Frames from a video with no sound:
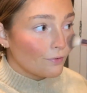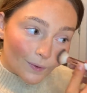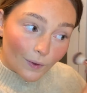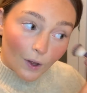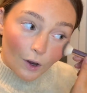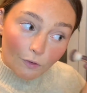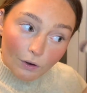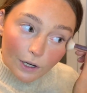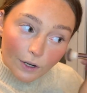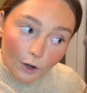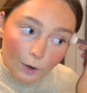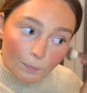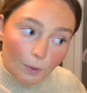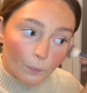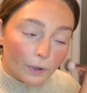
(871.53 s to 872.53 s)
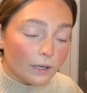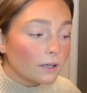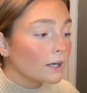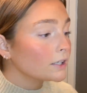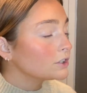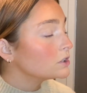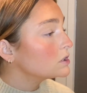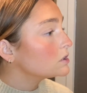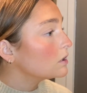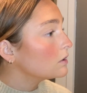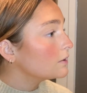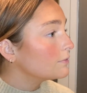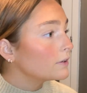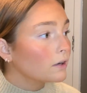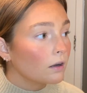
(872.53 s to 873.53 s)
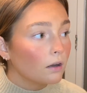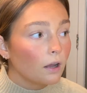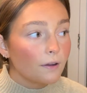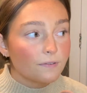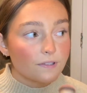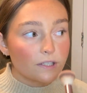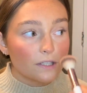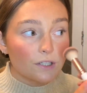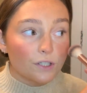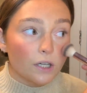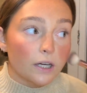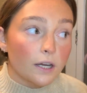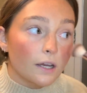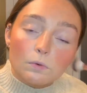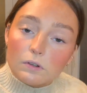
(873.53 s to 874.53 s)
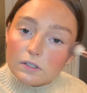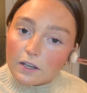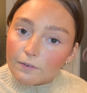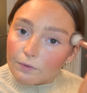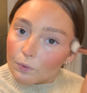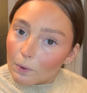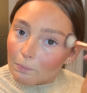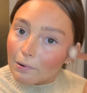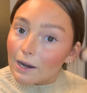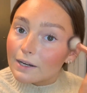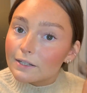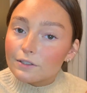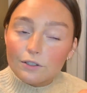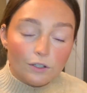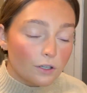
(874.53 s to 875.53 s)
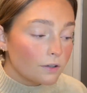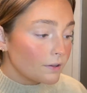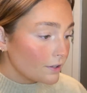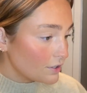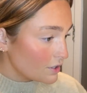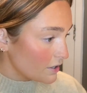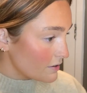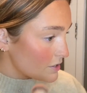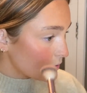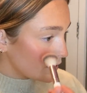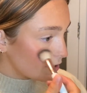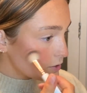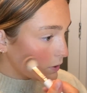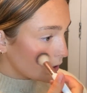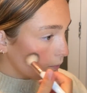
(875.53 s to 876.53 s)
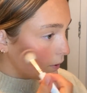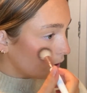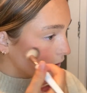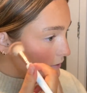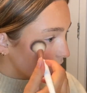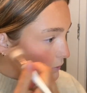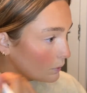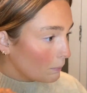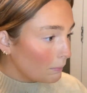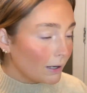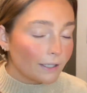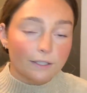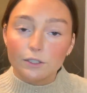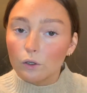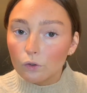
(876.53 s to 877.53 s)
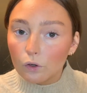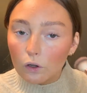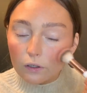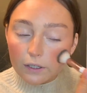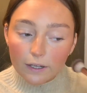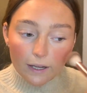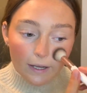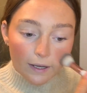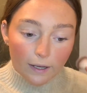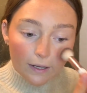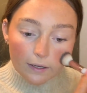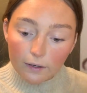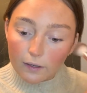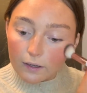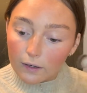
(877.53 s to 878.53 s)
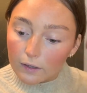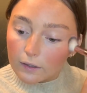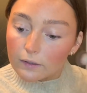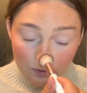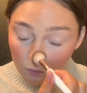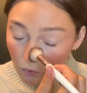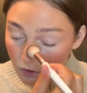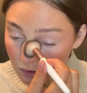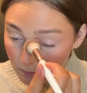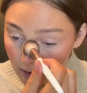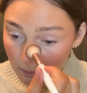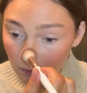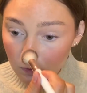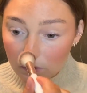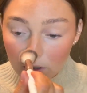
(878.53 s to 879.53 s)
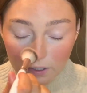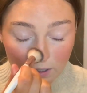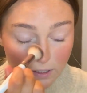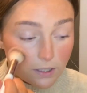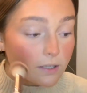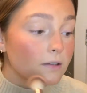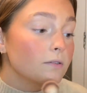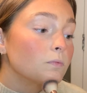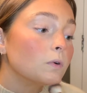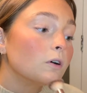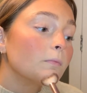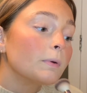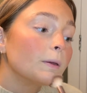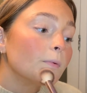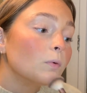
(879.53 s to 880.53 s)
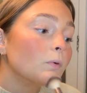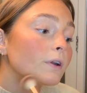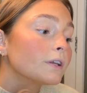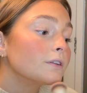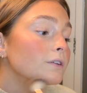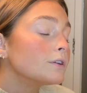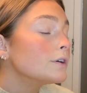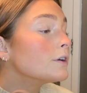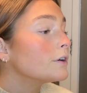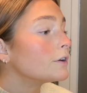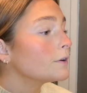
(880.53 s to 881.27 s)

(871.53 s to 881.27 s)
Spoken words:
I really hope that we could actually start living our lives this year. What's everyone planning to do this year in 2021? Is anyone planning to go on holiday? What's people's ideas? What are people wanting to do?